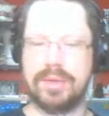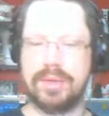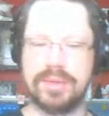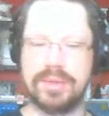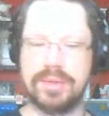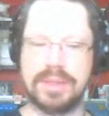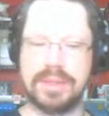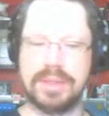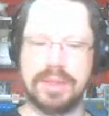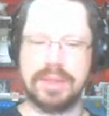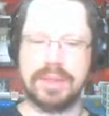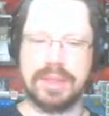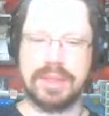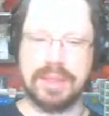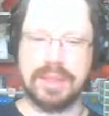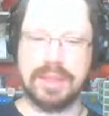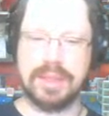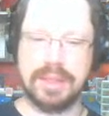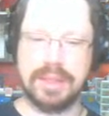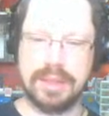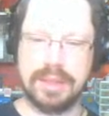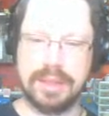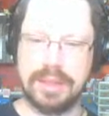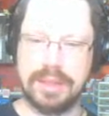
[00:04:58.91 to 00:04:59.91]
and
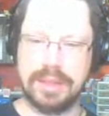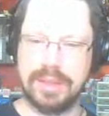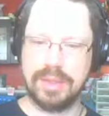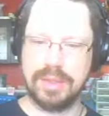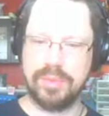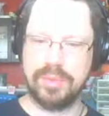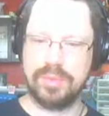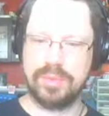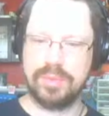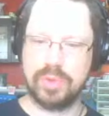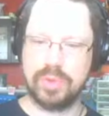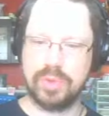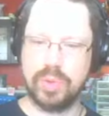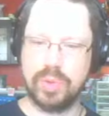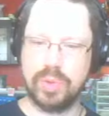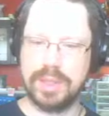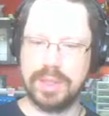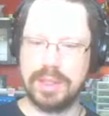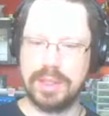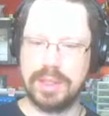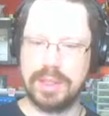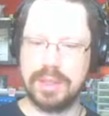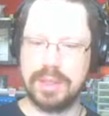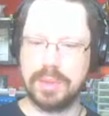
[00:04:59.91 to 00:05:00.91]
I
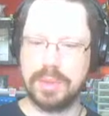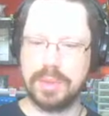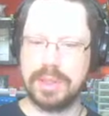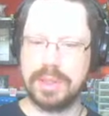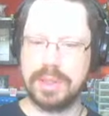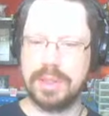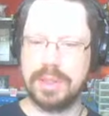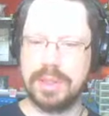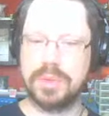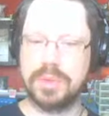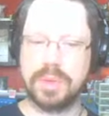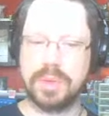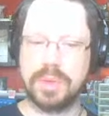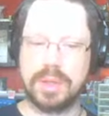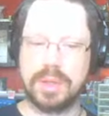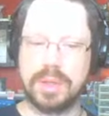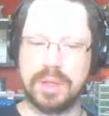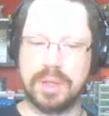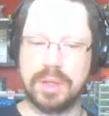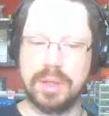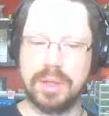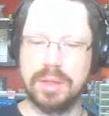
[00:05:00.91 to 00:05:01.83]
quickly draw